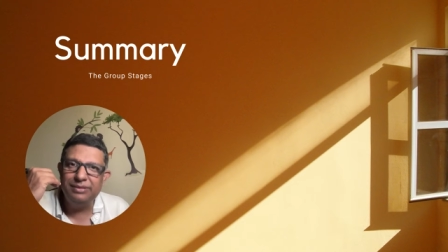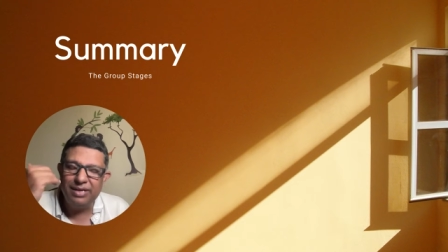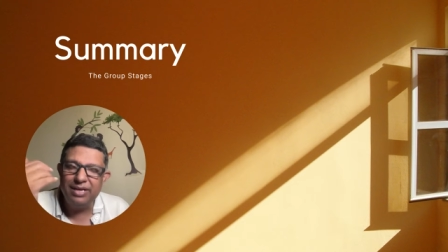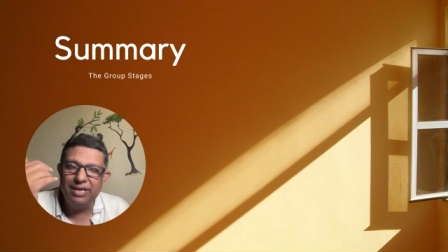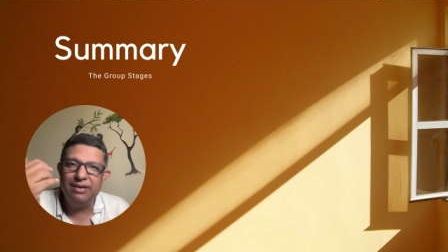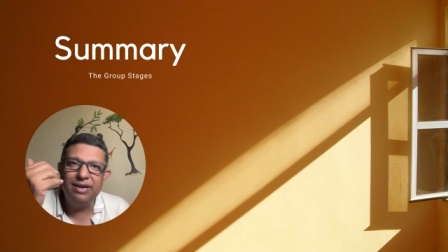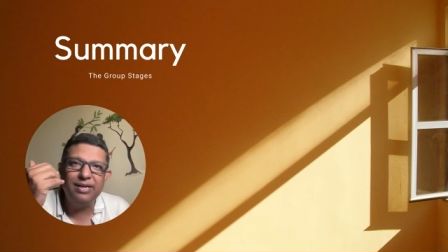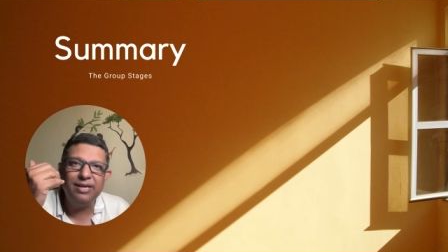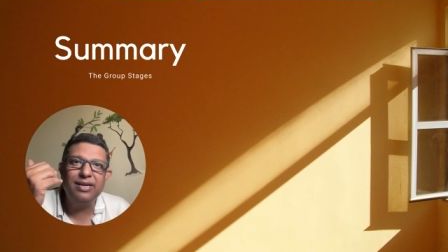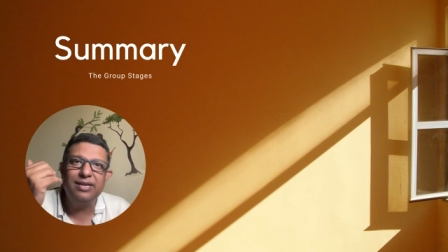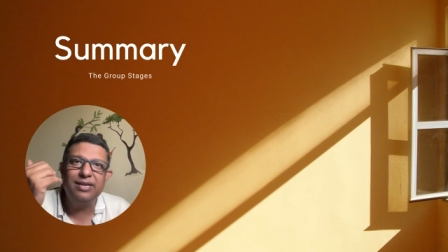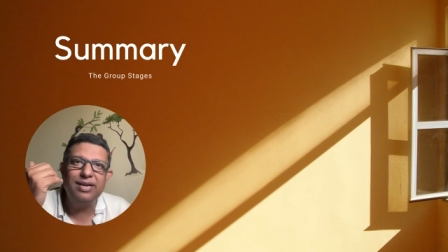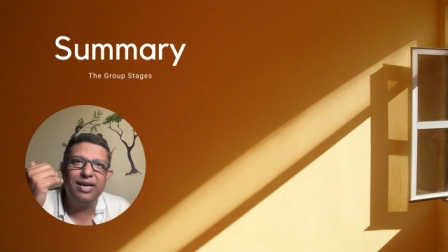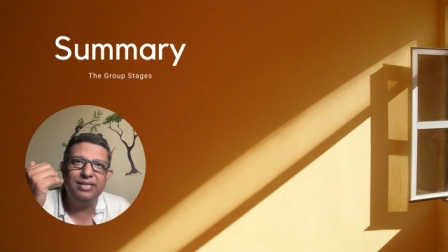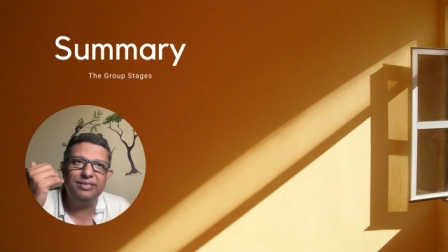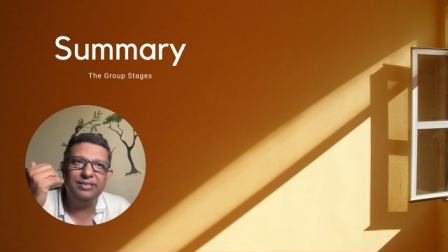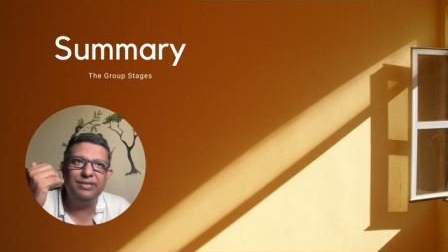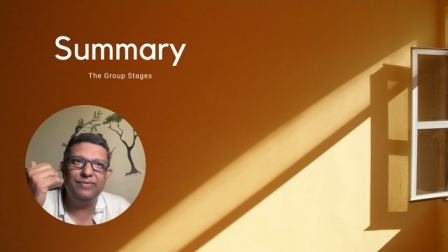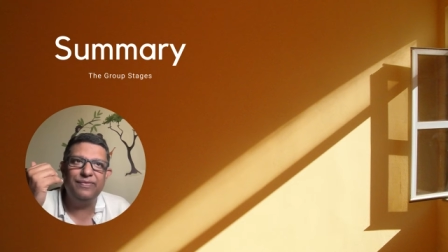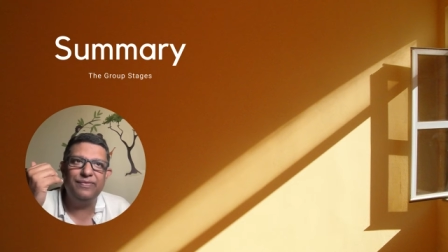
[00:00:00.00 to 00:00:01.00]
re-
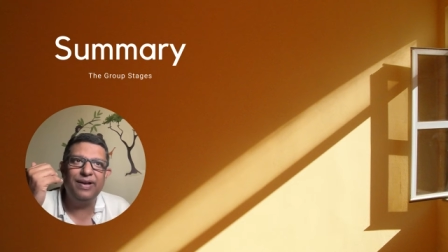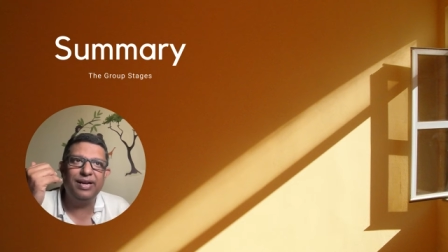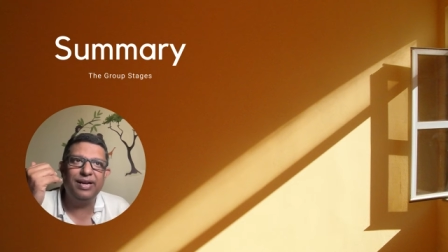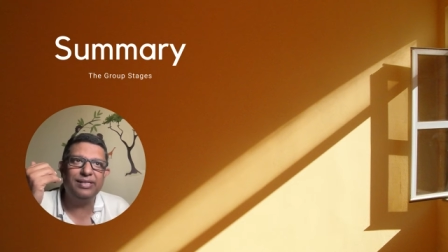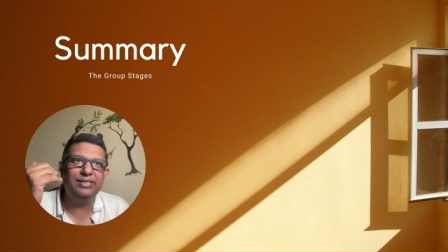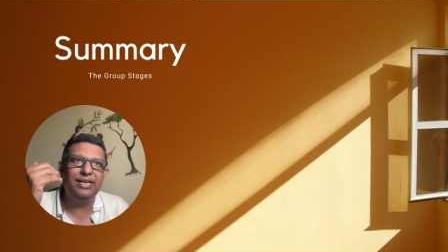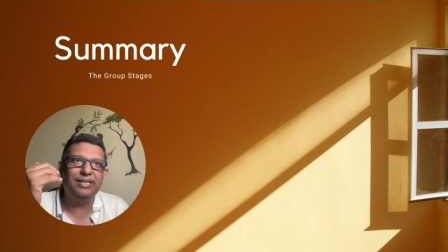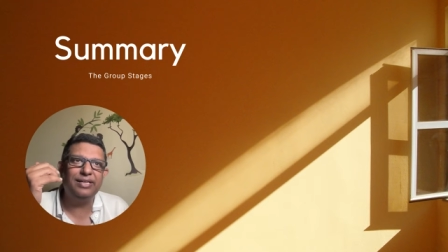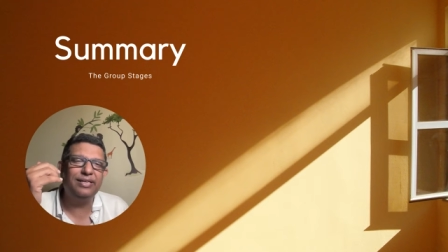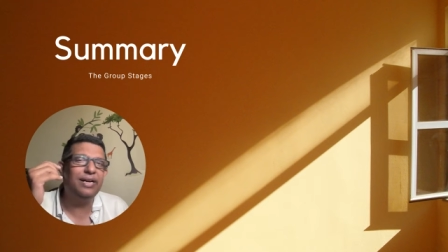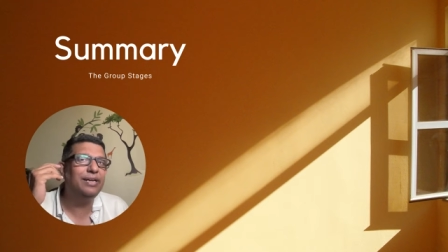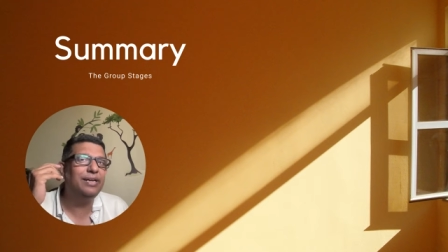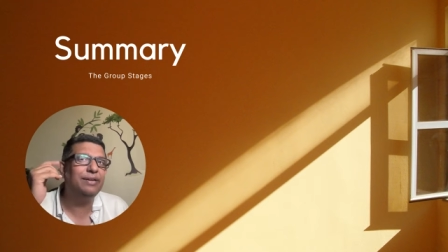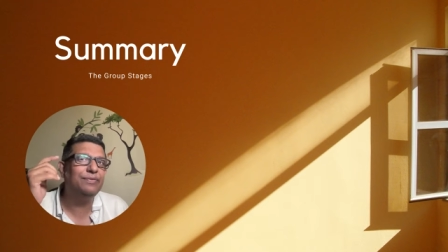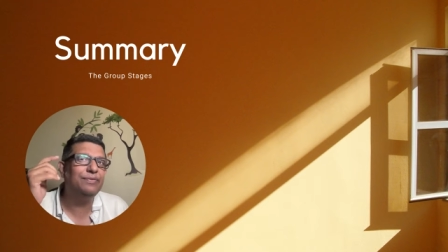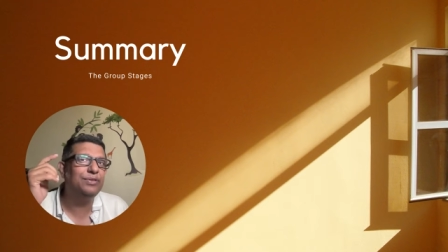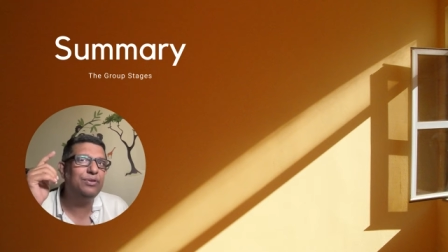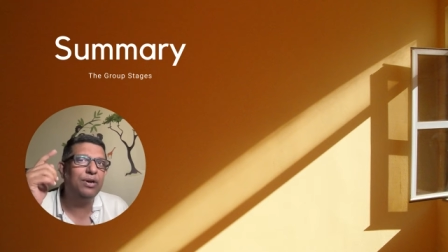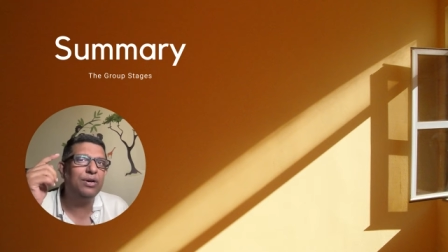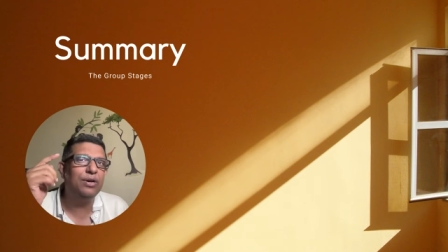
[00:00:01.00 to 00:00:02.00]
recognize the fact that, that
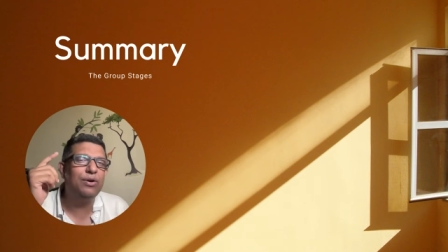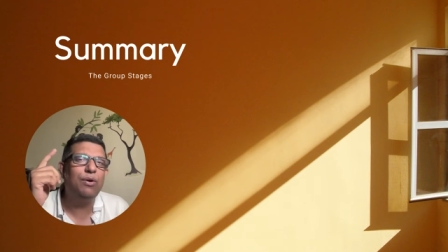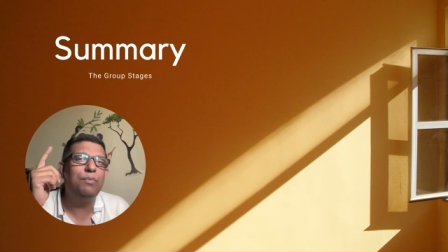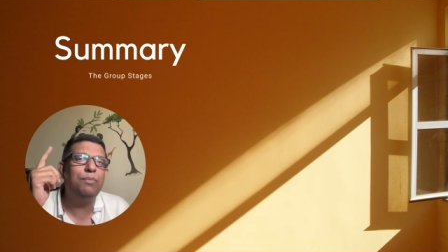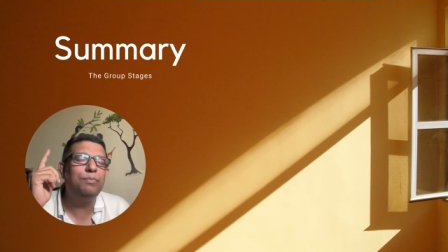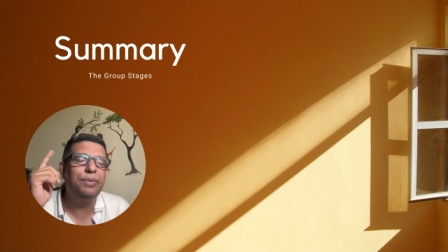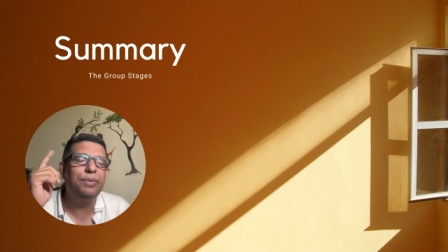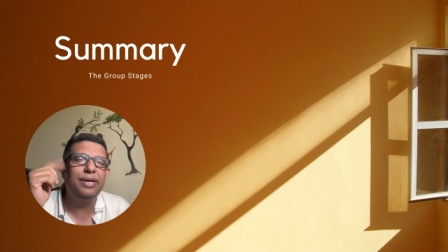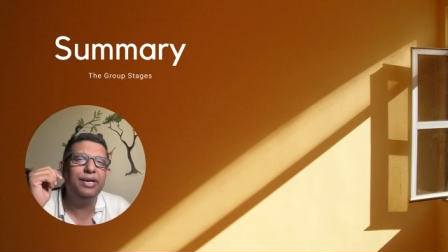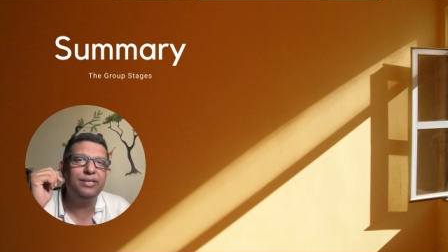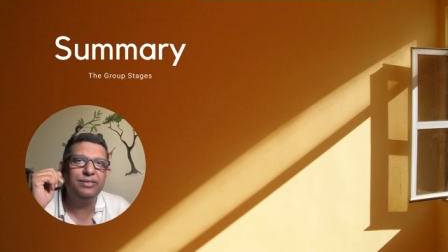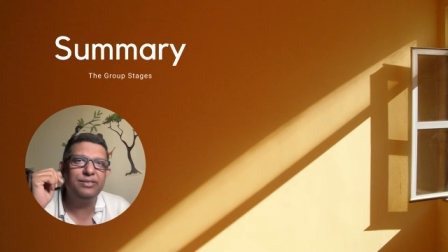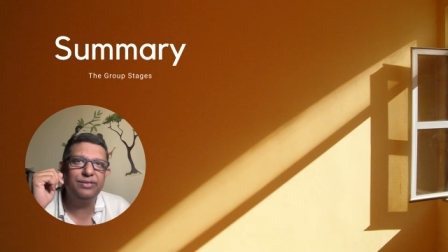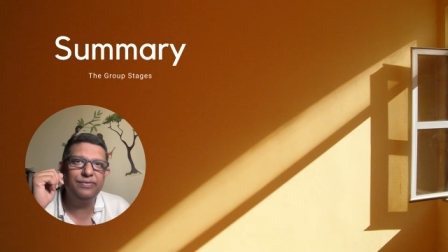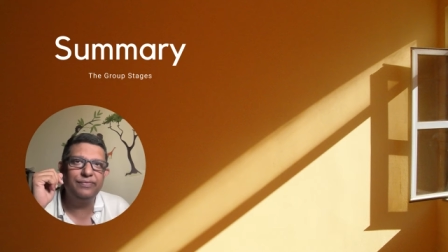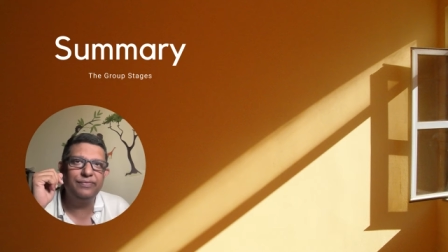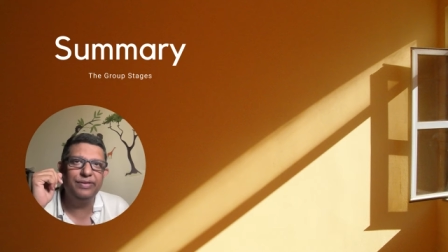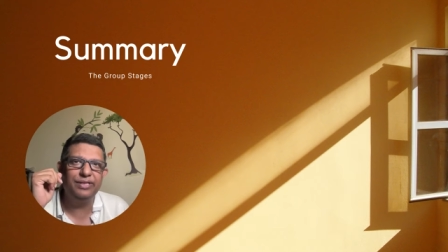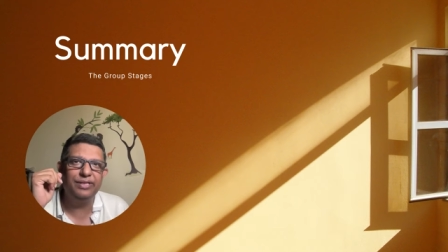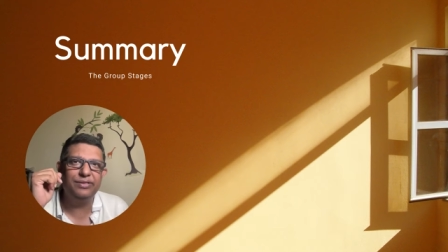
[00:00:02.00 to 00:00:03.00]
it was not a
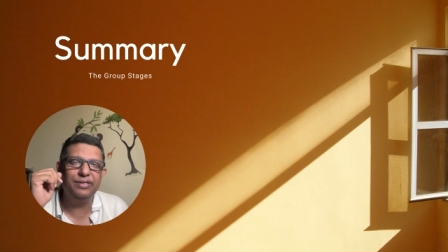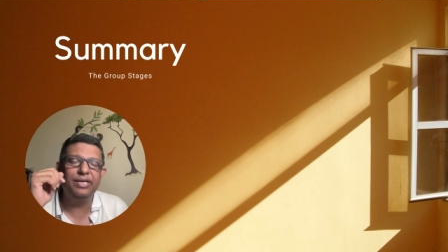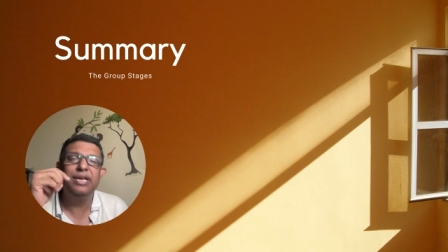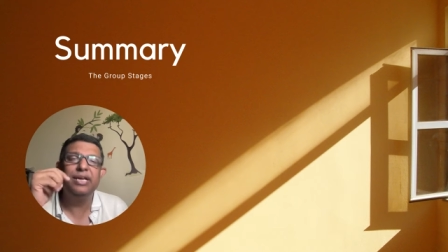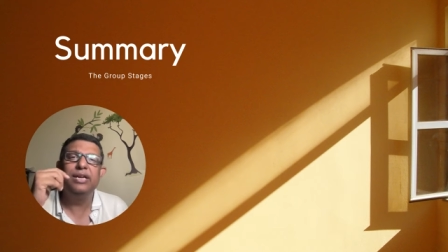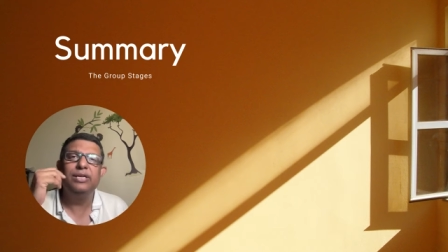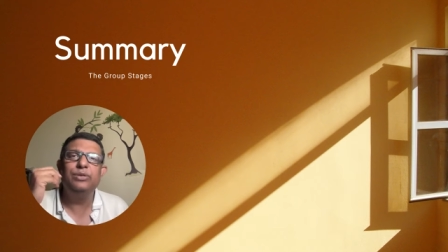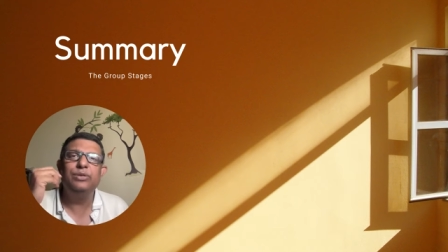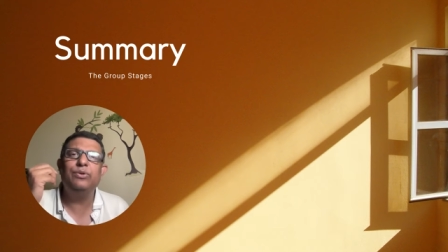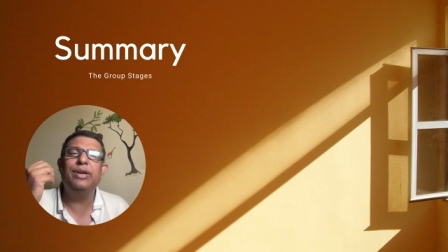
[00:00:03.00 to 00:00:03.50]
comprehensive victory.